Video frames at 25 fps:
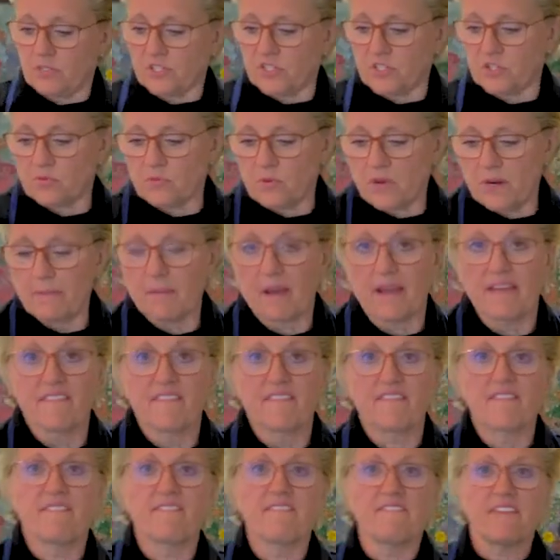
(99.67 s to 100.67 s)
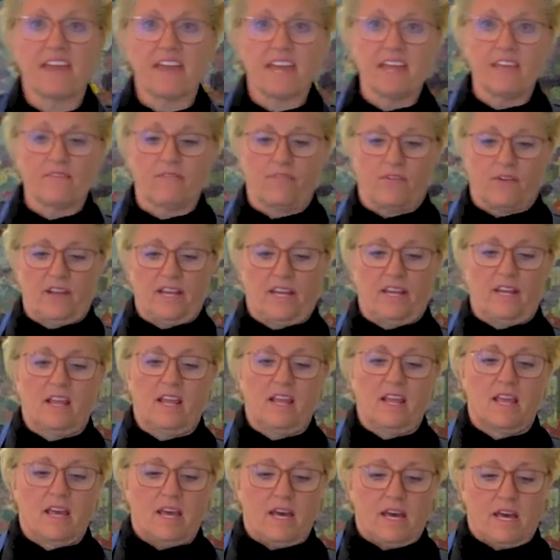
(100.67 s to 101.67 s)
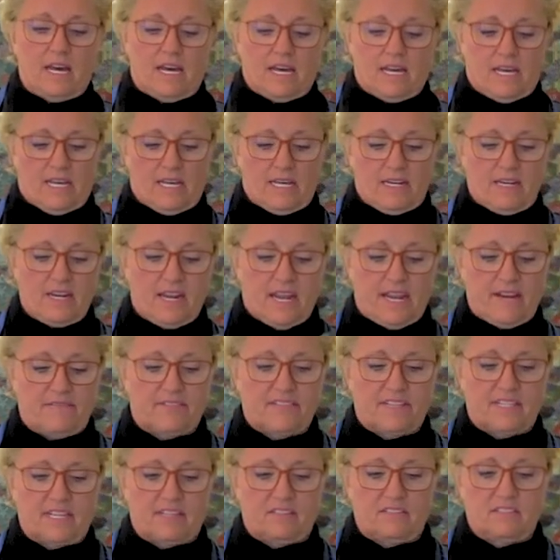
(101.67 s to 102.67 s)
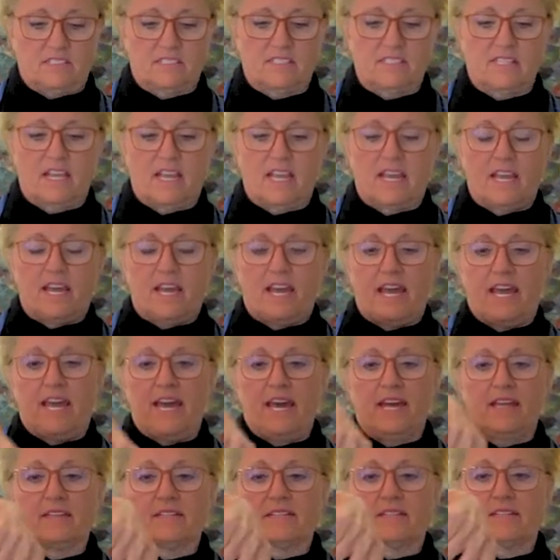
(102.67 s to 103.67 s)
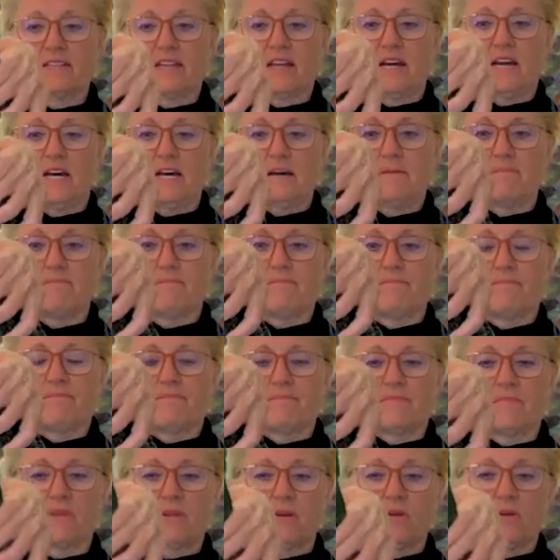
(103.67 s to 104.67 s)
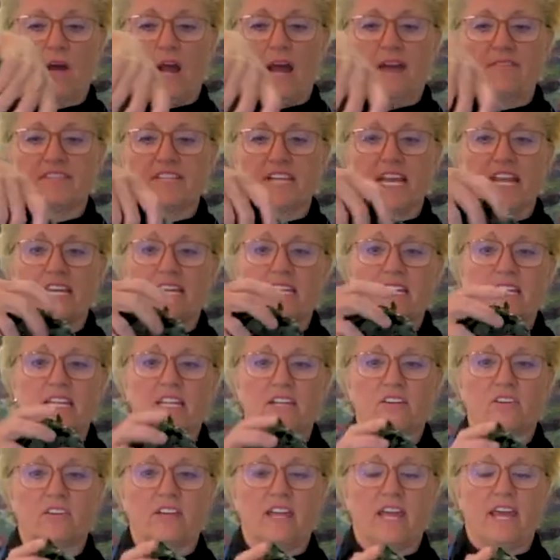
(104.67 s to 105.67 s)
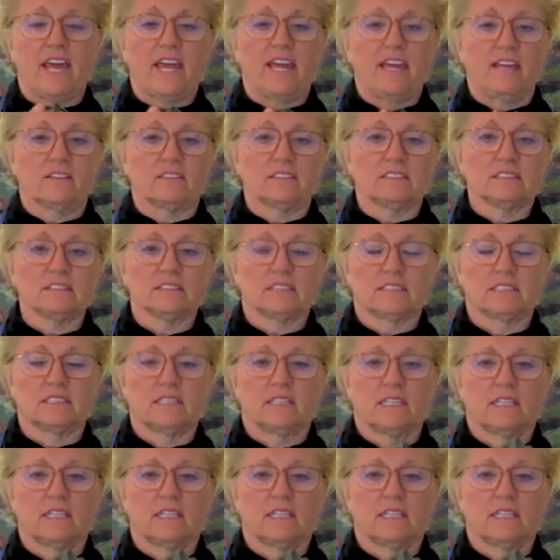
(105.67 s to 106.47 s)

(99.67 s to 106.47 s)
which is one of my favorite knife skills. And I've taken here kale.